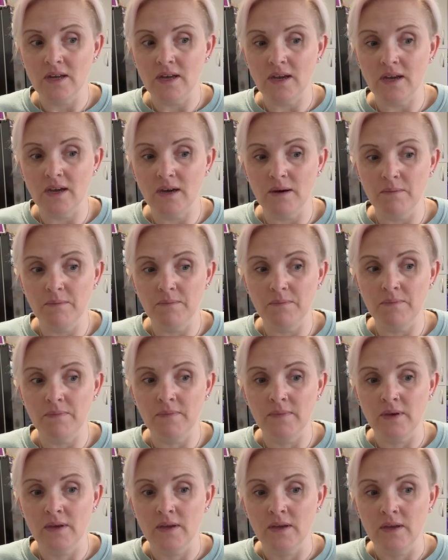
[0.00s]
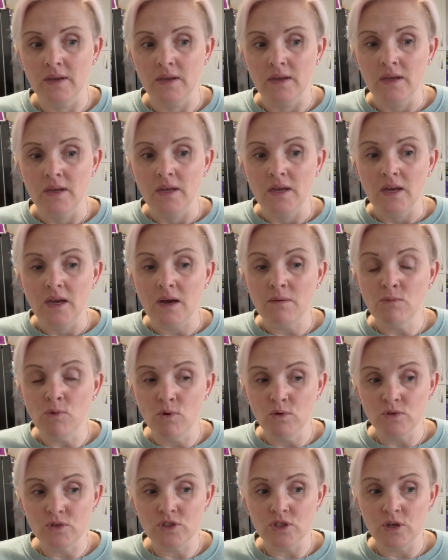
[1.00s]
I'm
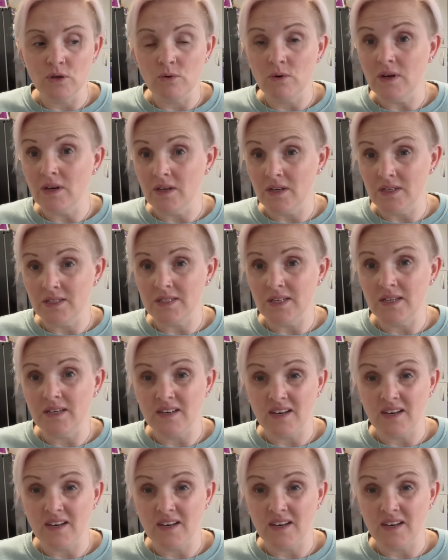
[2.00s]
also, like I said,